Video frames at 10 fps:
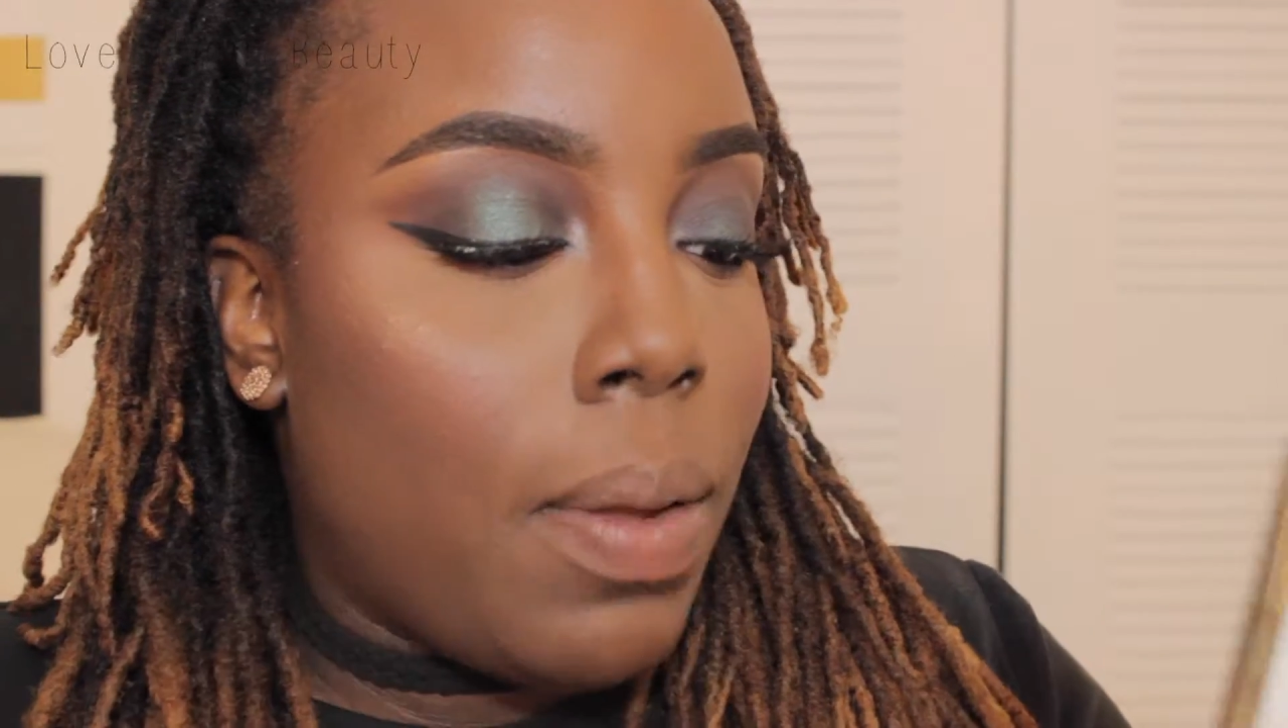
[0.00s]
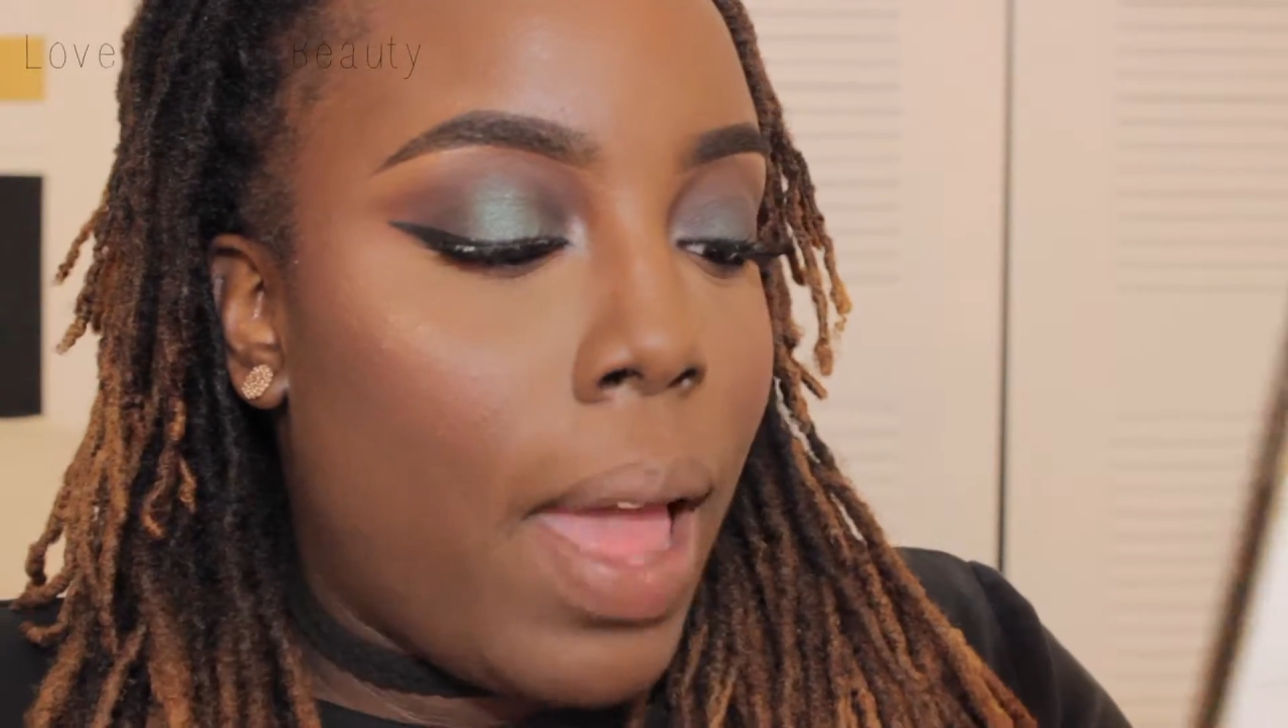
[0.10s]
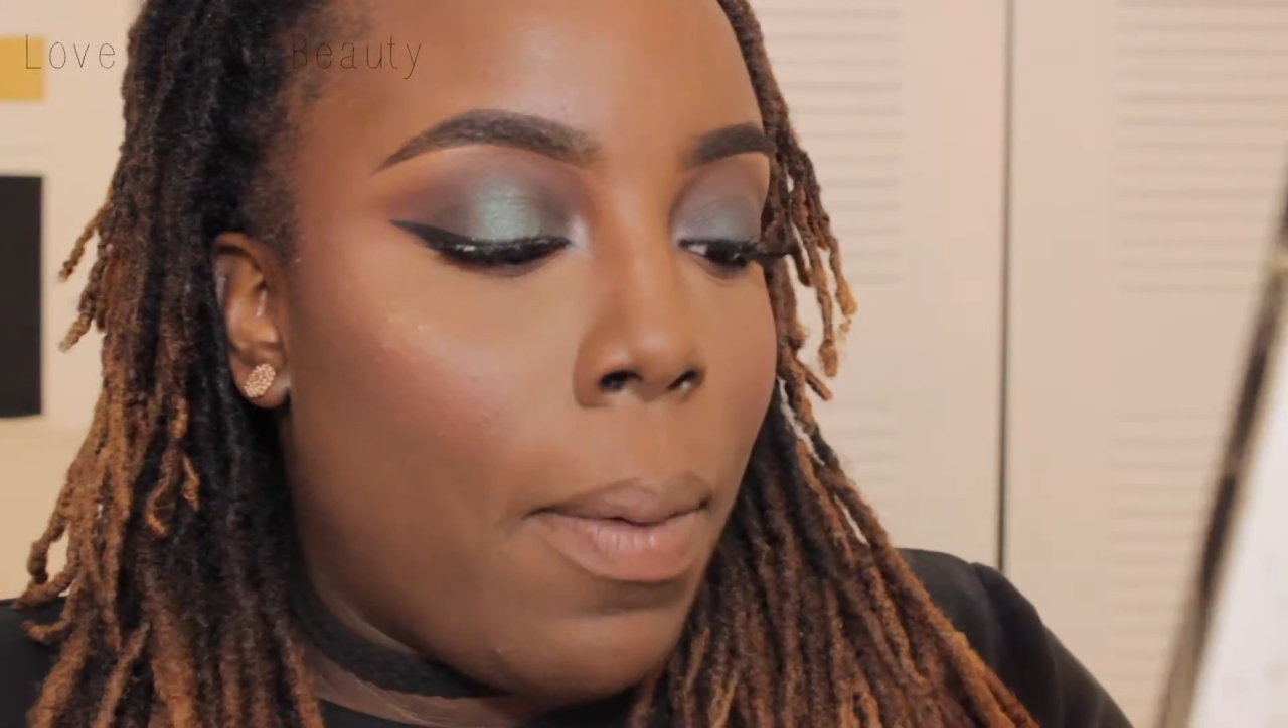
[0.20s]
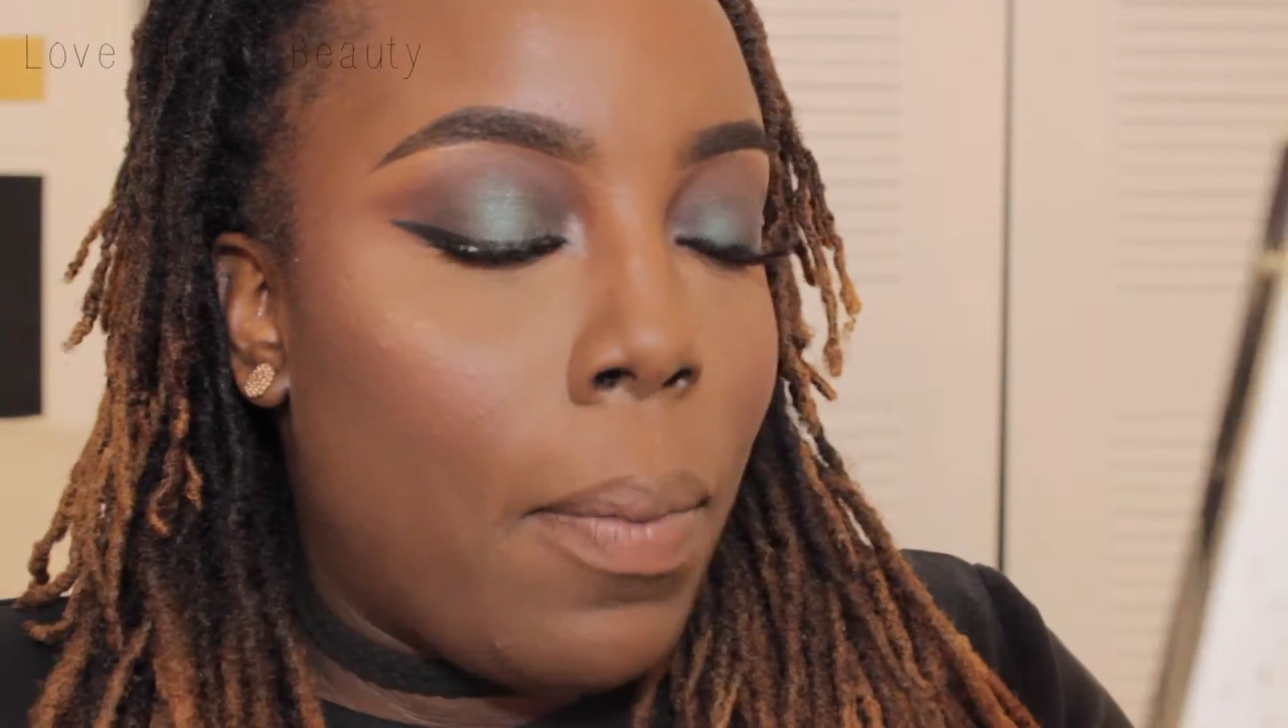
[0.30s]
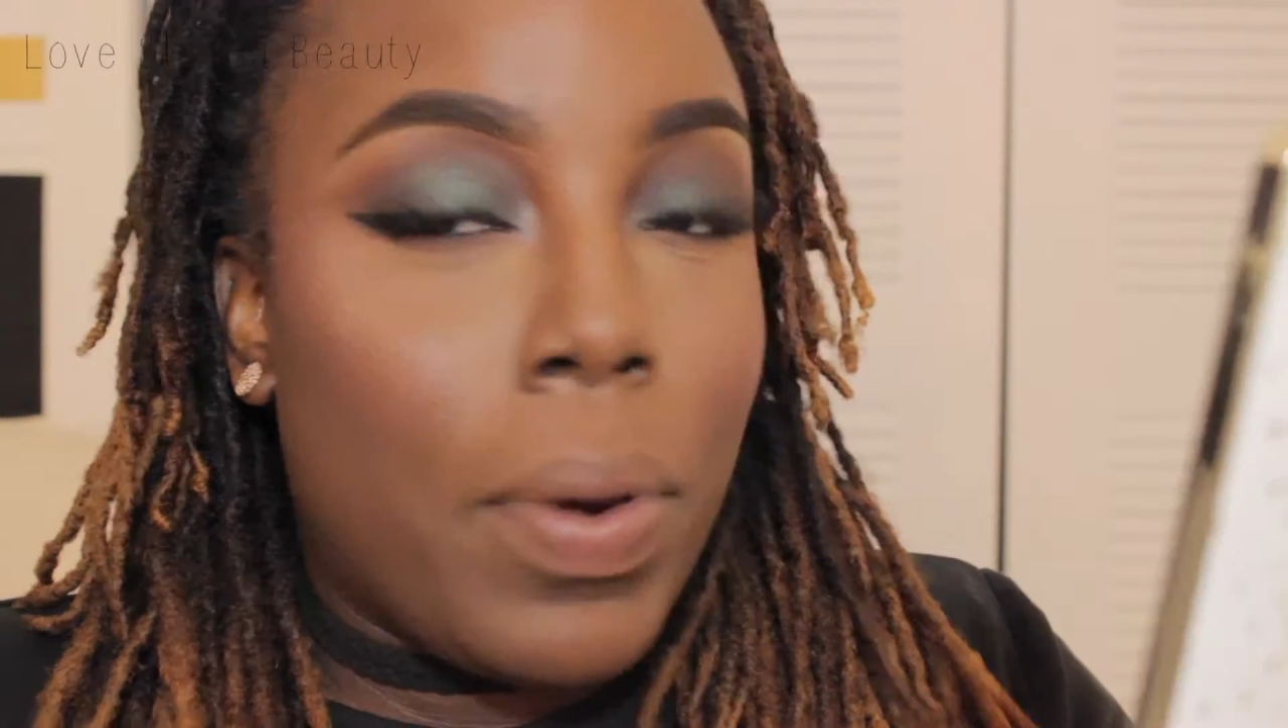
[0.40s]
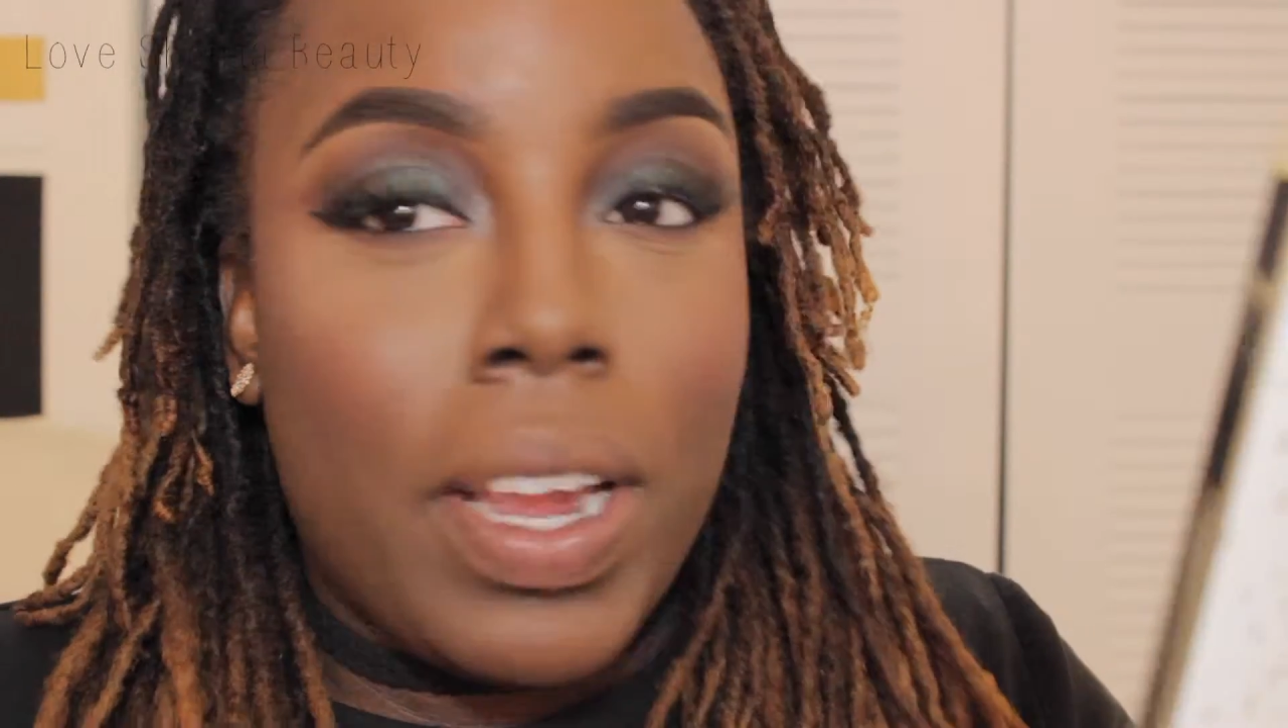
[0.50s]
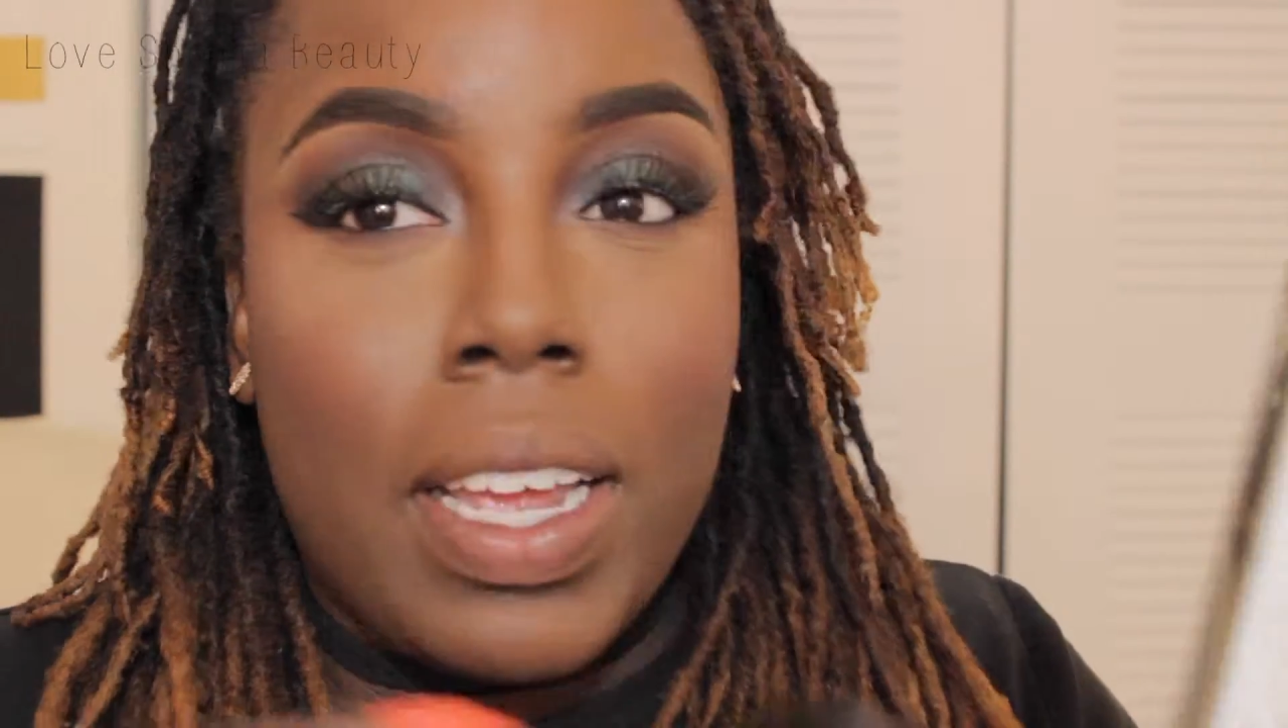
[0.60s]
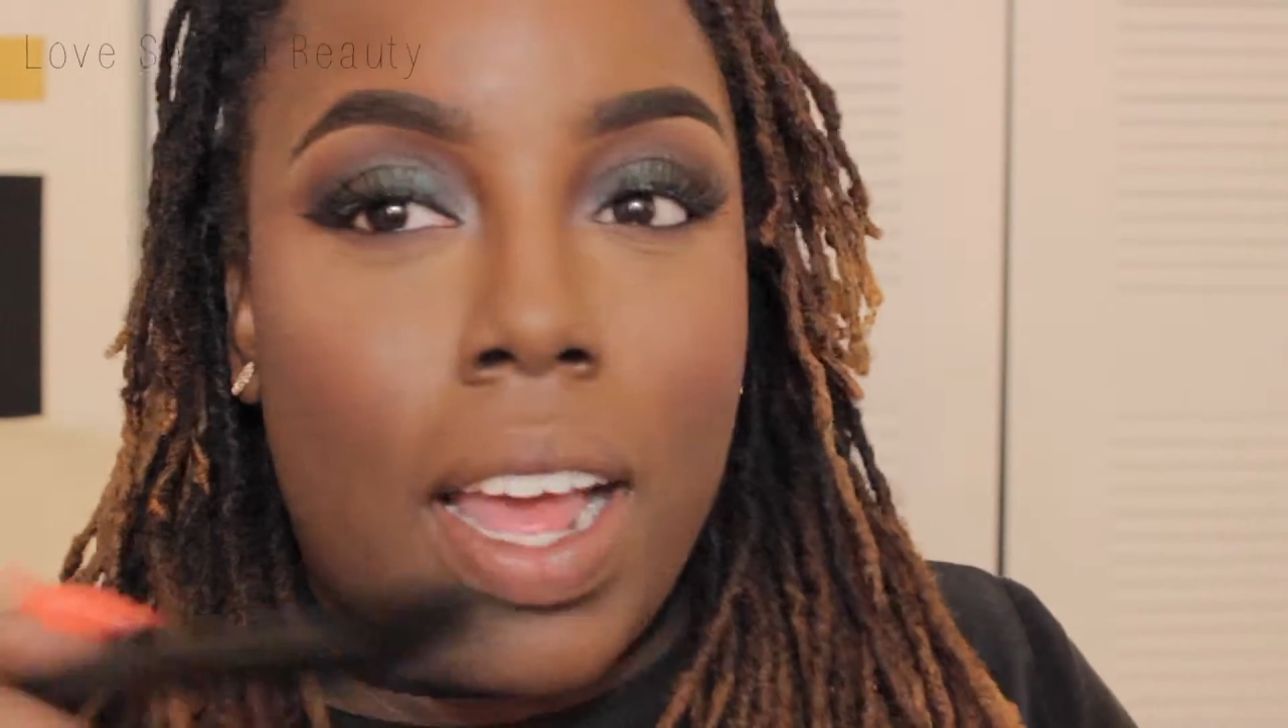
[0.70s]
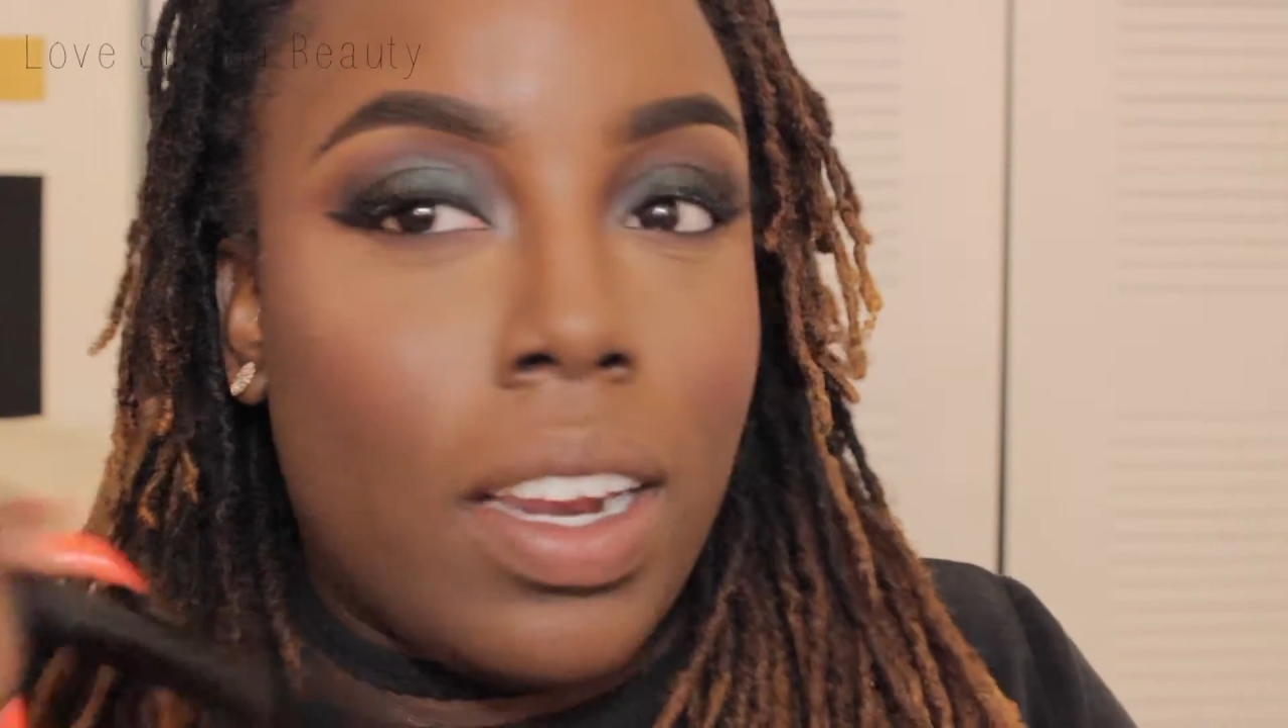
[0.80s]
I'm breaking